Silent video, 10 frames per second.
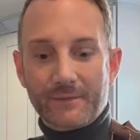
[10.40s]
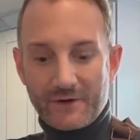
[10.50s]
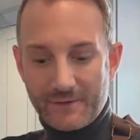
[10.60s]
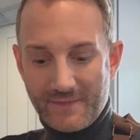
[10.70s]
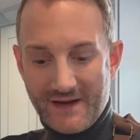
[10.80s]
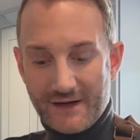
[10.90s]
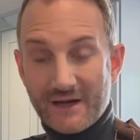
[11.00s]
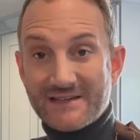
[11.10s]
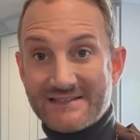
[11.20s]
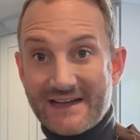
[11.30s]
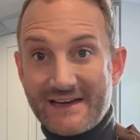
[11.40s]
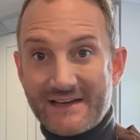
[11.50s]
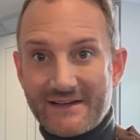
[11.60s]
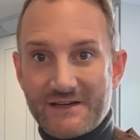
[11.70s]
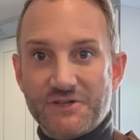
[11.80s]
gonna make a cider
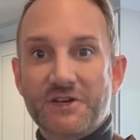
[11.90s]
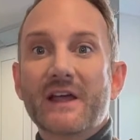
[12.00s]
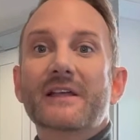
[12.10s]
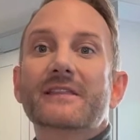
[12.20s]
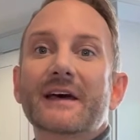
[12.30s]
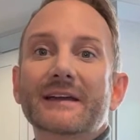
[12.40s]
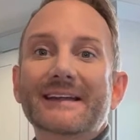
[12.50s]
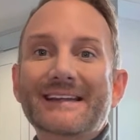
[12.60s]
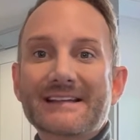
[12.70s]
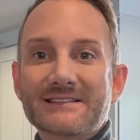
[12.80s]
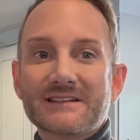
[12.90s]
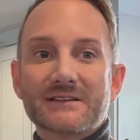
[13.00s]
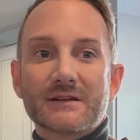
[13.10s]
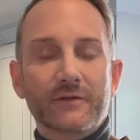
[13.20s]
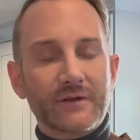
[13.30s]
dish that isn't
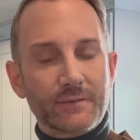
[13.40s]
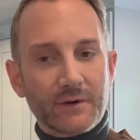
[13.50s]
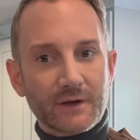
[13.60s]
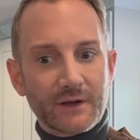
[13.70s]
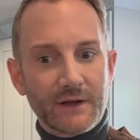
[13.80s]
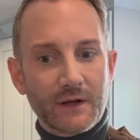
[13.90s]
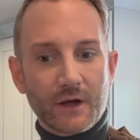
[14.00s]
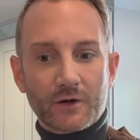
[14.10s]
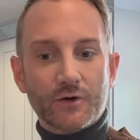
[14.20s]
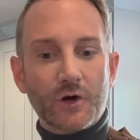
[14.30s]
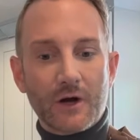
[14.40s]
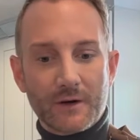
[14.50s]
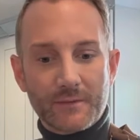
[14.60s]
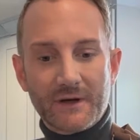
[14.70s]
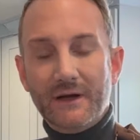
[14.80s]
typically
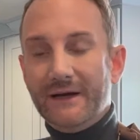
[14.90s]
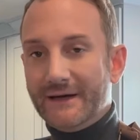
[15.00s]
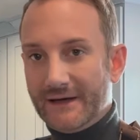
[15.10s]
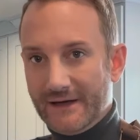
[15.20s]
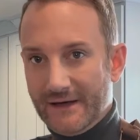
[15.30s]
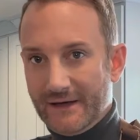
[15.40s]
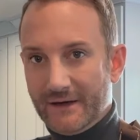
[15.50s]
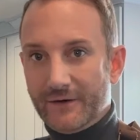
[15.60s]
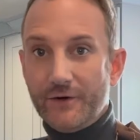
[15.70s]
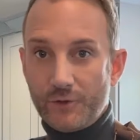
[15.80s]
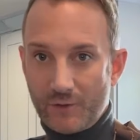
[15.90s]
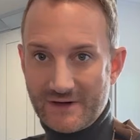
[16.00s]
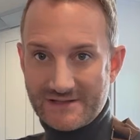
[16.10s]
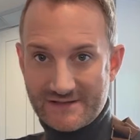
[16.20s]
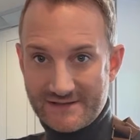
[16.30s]
common in the
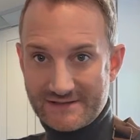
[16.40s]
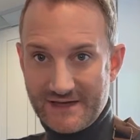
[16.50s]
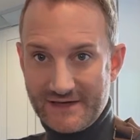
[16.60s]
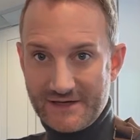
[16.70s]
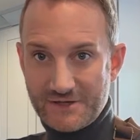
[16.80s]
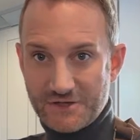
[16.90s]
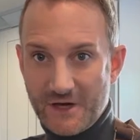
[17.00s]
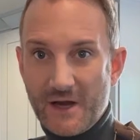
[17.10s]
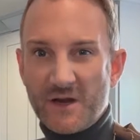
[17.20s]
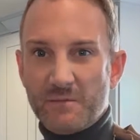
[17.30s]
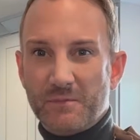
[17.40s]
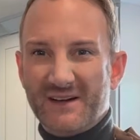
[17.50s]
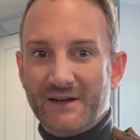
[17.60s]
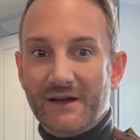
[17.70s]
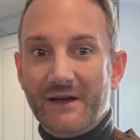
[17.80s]
US as a side dish,
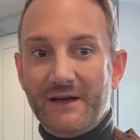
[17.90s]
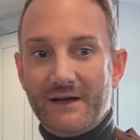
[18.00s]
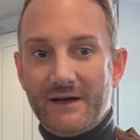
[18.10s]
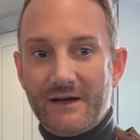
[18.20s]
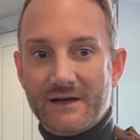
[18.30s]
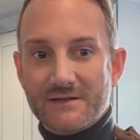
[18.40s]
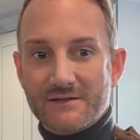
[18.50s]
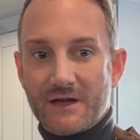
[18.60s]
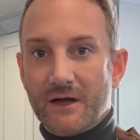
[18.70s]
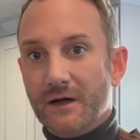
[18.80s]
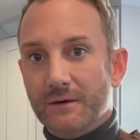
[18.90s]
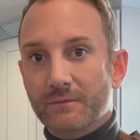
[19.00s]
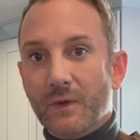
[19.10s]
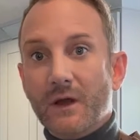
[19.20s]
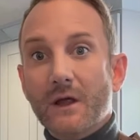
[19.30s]
but it is a
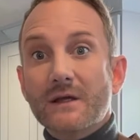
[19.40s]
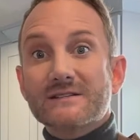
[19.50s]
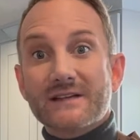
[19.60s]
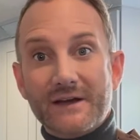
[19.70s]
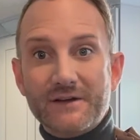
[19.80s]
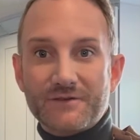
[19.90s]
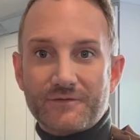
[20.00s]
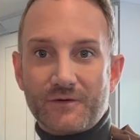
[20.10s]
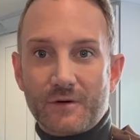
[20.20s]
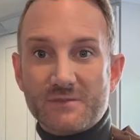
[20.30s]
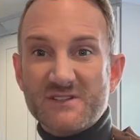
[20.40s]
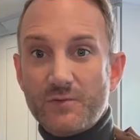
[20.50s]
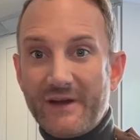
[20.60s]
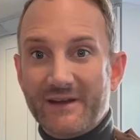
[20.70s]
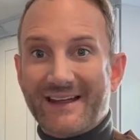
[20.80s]
side dish from
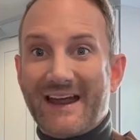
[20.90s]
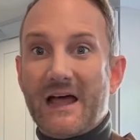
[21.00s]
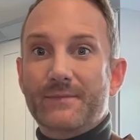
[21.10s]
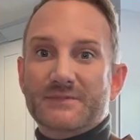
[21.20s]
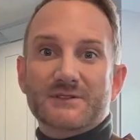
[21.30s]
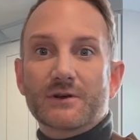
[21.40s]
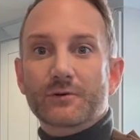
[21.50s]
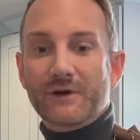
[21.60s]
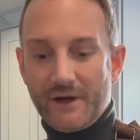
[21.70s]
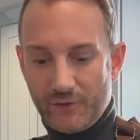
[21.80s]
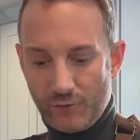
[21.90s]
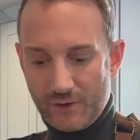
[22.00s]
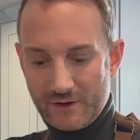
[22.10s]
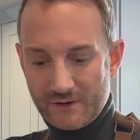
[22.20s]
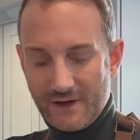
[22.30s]
Sweden that I absolutely
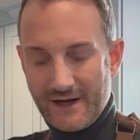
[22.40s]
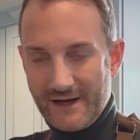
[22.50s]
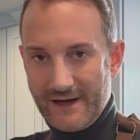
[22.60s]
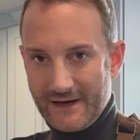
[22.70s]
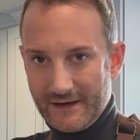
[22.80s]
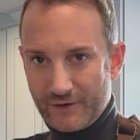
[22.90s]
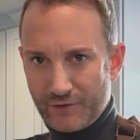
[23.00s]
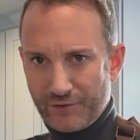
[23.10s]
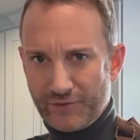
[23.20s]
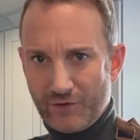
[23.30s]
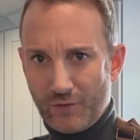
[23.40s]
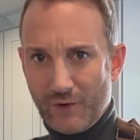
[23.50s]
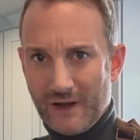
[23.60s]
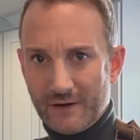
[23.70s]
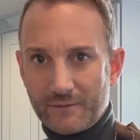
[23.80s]
adore and it goes so
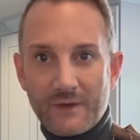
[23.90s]
well.